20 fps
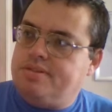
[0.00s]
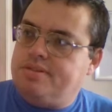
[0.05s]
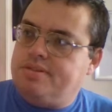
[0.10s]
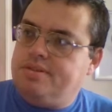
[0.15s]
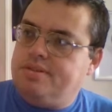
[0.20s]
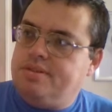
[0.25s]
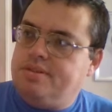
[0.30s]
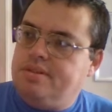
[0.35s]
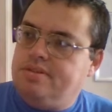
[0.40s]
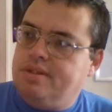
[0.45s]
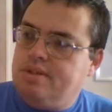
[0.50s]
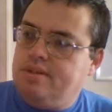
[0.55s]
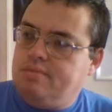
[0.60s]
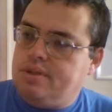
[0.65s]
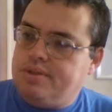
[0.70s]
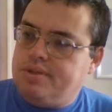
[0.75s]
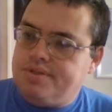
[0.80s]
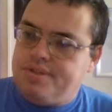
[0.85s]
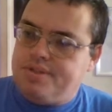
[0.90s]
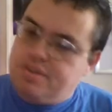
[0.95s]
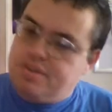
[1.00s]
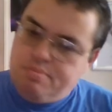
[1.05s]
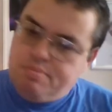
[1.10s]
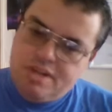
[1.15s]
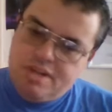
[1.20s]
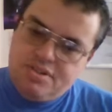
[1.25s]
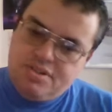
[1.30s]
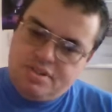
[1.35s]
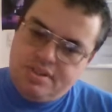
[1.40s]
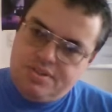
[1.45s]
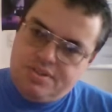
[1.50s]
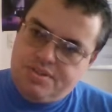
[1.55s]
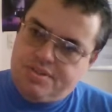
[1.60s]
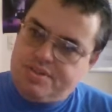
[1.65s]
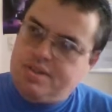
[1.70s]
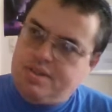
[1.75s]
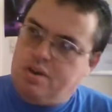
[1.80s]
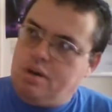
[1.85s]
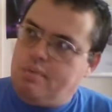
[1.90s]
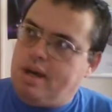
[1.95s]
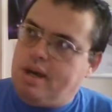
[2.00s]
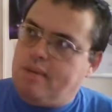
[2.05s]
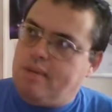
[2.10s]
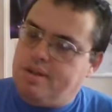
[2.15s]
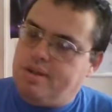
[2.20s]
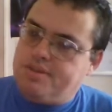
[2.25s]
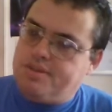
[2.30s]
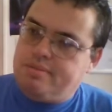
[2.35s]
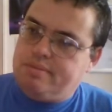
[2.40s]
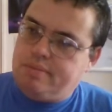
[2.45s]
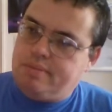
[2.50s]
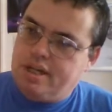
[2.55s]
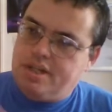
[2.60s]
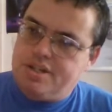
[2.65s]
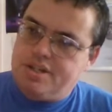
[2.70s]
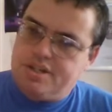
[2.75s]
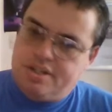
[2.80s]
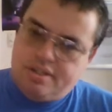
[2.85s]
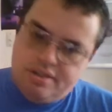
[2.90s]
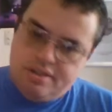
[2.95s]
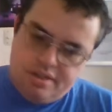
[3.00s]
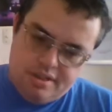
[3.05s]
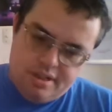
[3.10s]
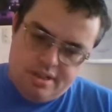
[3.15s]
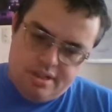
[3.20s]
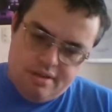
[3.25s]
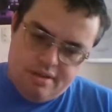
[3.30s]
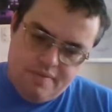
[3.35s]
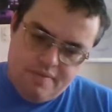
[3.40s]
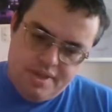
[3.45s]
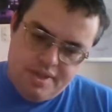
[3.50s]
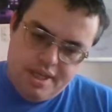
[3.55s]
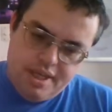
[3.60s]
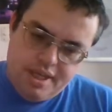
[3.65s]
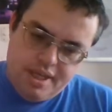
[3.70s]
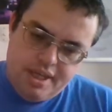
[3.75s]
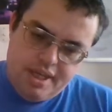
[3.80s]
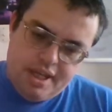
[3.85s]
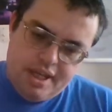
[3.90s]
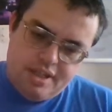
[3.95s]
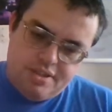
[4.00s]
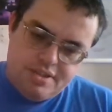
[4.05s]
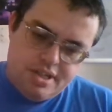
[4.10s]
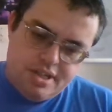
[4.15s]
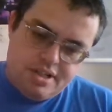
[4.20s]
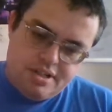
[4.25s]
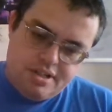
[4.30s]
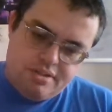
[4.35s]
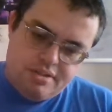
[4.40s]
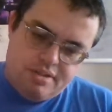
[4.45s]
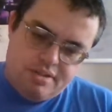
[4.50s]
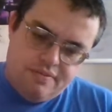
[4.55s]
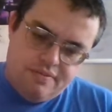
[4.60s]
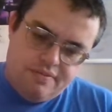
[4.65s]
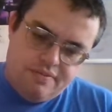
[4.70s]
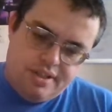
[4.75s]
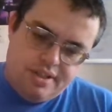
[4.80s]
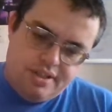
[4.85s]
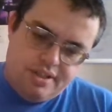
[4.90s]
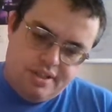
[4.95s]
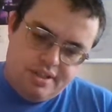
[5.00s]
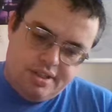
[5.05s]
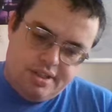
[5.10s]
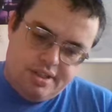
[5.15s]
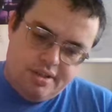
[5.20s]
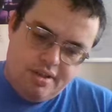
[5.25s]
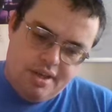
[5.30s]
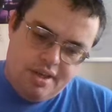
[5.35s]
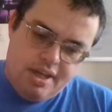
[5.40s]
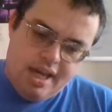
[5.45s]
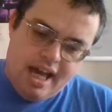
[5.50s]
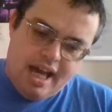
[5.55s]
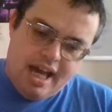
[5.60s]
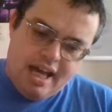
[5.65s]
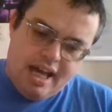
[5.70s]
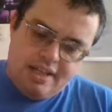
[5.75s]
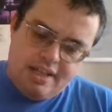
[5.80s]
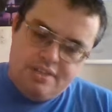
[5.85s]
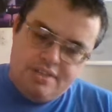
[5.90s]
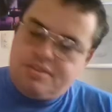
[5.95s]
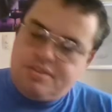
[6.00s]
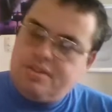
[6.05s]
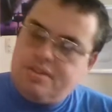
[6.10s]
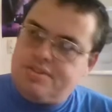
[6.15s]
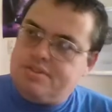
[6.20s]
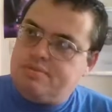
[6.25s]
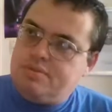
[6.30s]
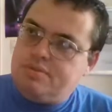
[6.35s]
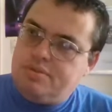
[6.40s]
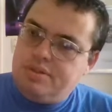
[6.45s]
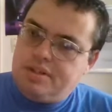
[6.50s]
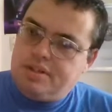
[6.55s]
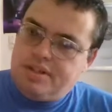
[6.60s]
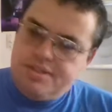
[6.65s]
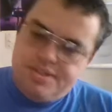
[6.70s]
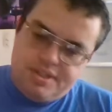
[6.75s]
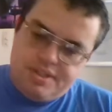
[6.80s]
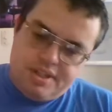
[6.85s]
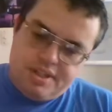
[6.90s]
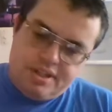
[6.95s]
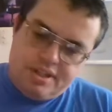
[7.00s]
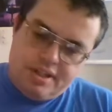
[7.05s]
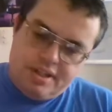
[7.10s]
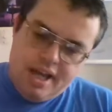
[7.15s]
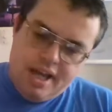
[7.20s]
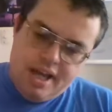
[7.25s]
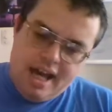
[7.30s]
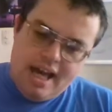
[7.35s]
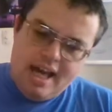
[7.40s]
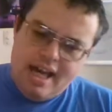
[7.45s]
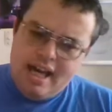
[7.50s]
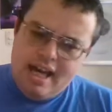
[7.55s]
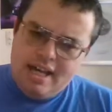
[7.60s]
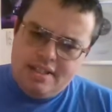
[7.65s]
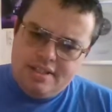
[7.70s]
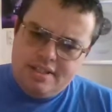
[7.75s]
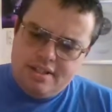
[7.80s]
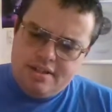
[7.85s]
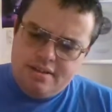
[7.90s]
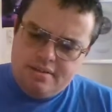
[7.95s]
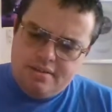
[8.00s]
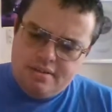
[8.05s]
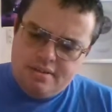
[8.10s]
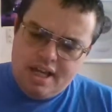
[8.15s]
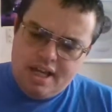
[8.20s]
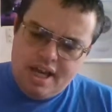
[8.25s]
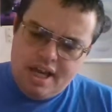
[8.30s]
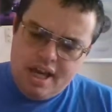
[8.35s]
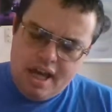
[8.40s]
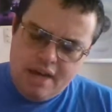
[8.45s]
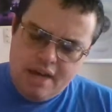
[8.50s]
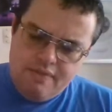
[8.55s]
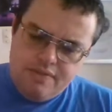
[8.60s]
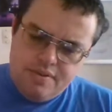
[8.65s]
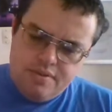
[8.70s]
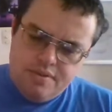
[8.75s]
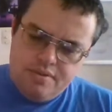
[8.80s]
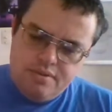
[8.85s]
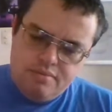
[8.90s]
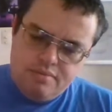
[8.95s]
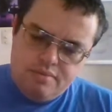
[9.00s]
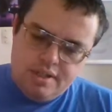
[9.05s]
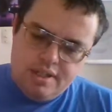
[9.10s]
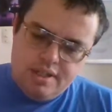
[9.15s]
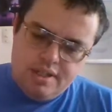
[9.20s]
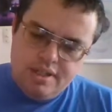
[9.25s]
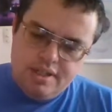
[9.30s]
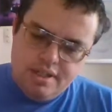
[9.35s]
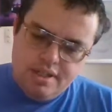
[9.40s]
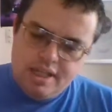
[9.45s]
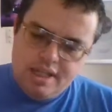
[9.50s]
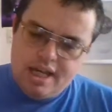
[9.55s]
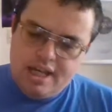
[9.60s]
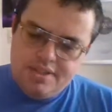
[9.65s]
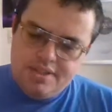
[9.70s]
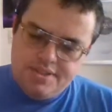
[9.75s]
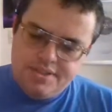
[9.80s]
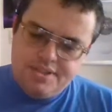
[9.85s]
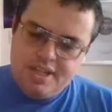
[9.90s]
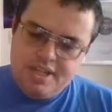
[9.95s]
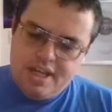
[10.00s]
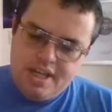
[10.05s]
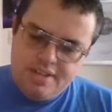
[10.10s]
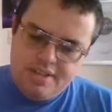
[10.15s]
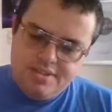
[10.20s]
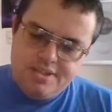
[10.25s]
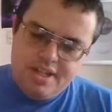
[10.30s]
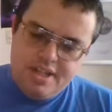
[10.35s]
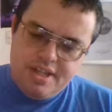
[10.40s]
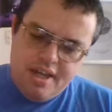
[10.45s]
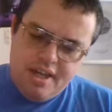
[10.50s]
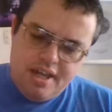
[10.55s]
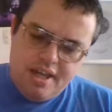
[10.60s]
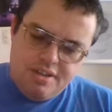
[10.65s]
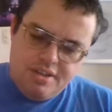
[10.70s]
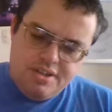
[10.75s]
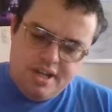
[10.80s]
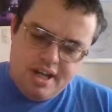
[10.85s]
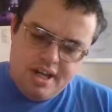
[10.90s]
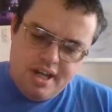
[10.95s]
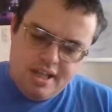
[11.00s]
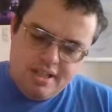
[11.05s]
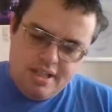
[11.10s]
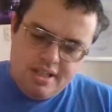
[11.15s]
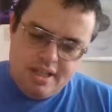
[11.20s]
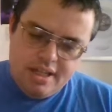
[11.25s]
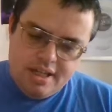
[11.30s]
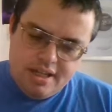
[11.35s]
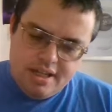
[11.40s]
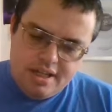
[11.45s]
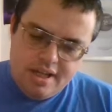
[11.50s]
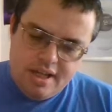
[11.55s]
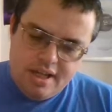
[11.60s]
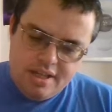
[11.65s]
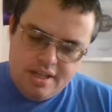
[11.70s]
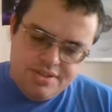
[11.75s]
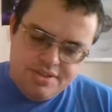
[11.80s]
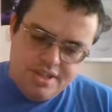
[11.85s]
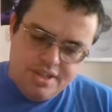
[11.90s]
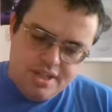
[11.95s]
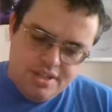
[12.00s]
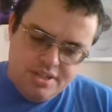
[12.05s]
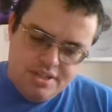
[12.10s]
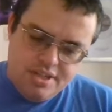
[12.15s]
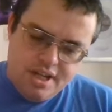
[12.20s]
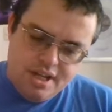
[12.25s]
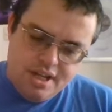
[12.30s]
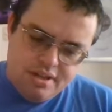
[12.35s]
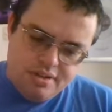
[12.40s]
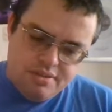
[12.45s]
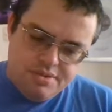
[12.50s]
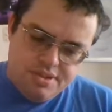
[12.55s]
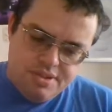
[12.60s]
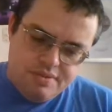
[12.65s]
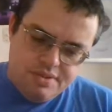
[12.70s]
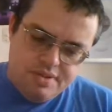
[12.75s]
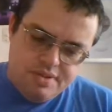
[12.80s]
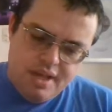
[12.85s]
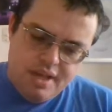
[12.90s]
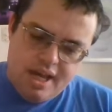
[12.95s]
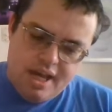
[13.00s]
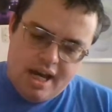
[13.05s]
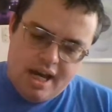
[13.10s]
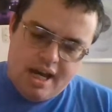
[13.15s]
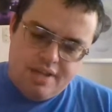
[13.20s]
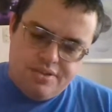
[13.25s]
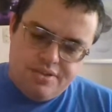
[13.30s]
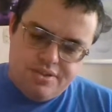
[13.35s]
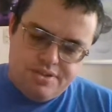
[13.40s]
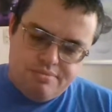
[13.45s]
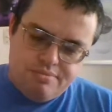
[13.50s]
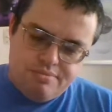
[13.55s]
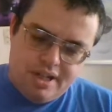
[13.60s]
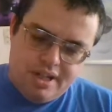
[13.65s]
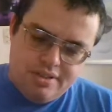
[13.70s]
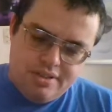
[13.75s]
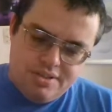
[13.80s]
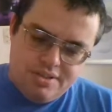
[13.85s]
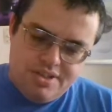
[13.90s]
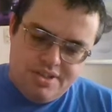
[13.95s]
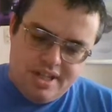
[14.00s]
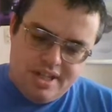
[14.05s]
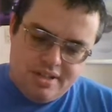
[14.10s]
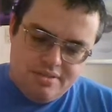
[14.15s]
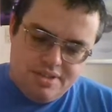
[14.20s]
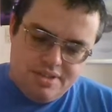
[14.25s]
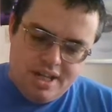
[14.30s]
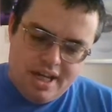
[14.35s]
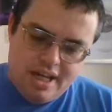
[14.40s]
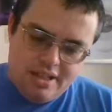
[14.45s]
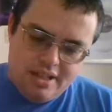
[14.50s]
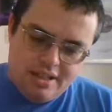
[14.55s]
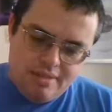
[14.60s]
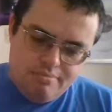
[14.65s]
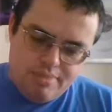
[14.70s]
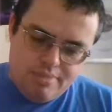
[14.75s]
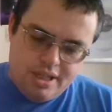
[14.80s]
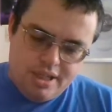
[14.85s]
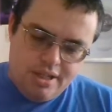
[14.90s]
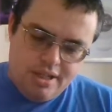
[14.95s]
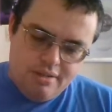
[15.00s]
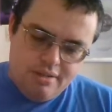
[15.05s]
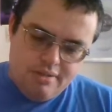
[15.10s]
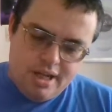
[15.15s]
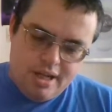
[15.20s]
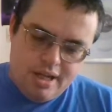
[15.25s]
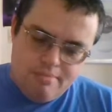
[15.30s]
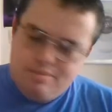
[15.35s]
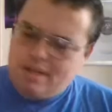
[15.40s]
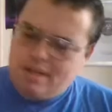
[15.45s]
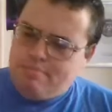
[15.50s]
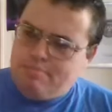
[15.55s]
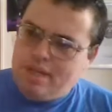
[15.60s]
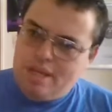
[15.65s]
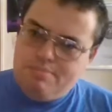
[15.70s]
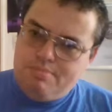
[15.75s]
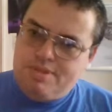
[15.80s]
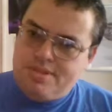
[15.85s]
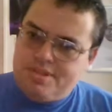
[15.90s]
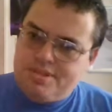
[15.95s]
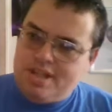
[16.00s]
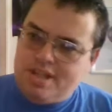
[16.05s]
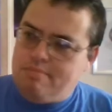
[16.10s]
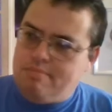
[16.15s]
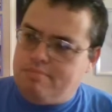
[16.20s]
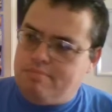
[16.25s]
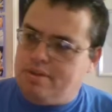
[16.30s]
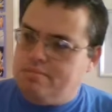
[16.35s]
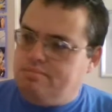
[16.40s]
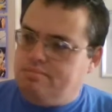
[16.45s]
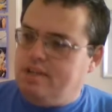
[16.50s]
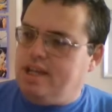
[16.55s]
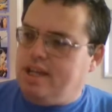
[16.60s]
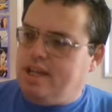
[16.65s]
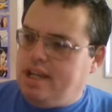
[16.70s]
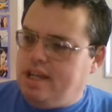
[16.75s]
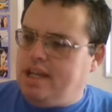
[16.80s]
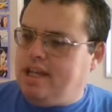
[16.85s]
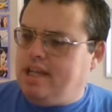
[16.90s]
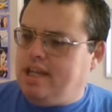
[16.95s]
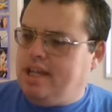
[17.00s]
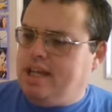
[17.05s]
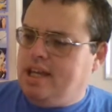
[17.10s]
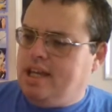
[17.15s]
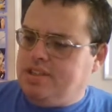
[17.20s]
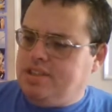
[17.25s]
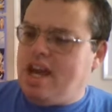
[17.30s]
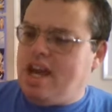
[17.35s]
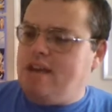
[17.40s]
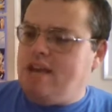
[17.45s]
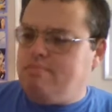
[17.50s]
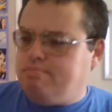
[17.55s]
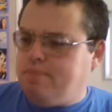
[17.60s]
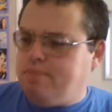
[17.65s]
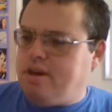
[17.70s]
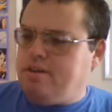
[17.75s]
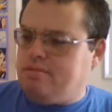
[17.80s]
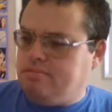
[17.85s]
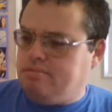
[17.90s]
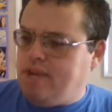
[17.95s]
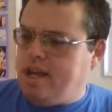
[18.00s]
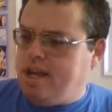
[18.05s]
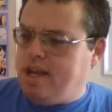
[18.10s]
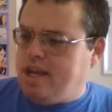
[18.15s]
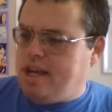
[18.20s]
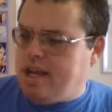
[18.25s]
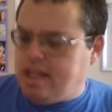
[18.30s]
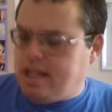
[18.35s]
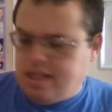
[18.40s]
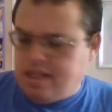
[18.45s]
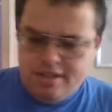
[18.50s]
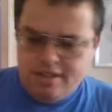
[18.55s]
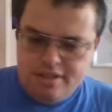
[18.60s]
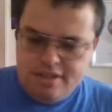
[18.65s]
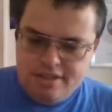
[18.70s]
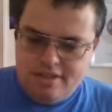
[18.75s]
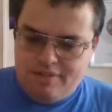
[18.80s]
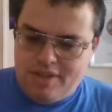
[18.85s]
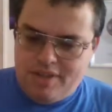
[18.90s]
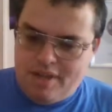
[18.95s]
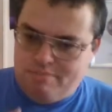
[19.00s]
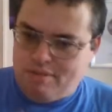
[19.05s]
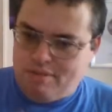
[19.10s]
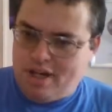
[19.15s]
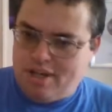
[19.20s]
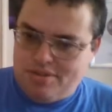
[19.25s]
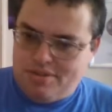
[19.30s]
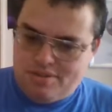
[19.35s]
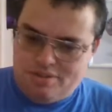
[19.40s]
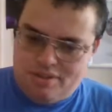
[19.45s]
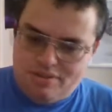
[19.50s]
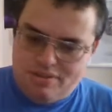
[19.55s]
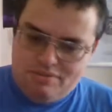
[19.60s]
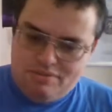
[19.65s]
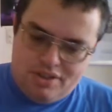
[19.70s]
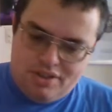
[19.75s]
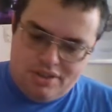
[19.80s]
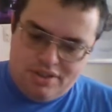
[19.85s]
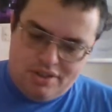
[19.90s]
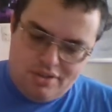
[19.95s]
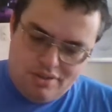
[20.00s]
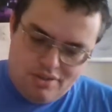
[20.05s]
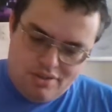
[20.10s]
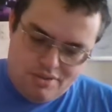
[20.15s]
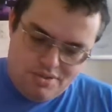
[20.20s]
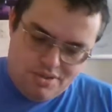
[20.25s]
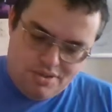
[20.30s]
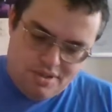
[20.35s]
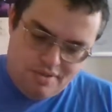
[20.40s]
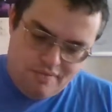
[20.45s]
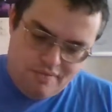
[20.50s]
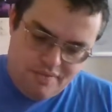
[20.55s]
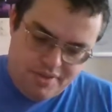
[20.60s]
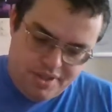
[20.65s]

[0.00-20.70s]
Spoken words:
is who you know what's. So basically, it's a song about masturbation. You know. And it's actually quite funny, you know. And he's got some quirky singing going, I don't care for one night stands, Charlie cause it juggles 17. I just want to settle down and play around my baby's tambourine, tambourine. That part's quite funny, yeah, so